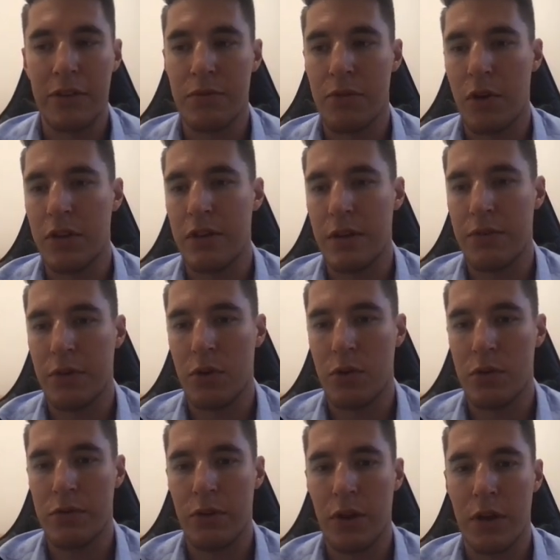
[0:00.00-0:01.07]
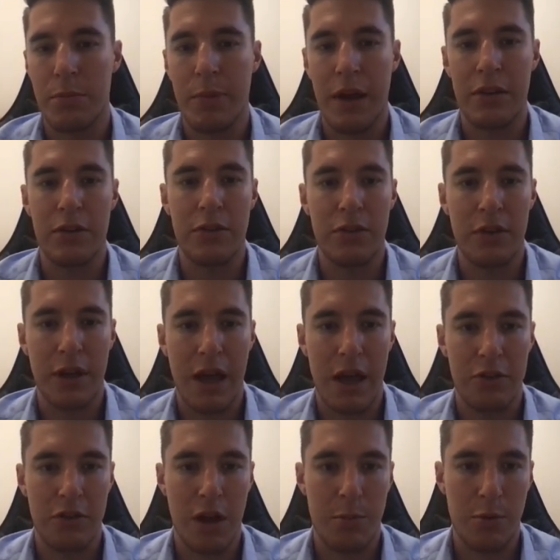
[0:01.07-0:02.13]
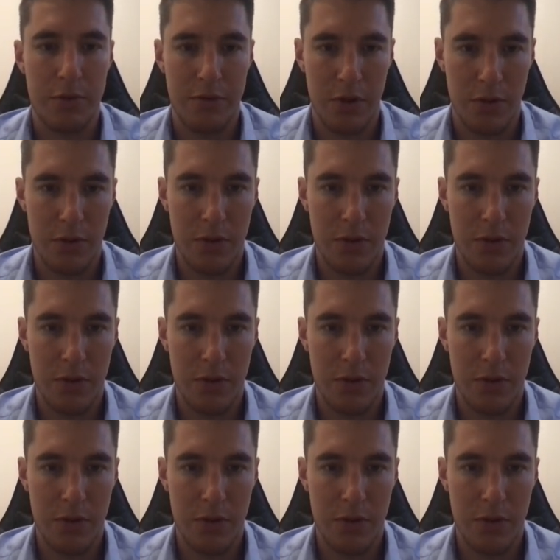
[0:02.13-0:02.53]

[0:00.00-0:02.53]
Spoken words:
it very difficult for your competitors to catch up with you.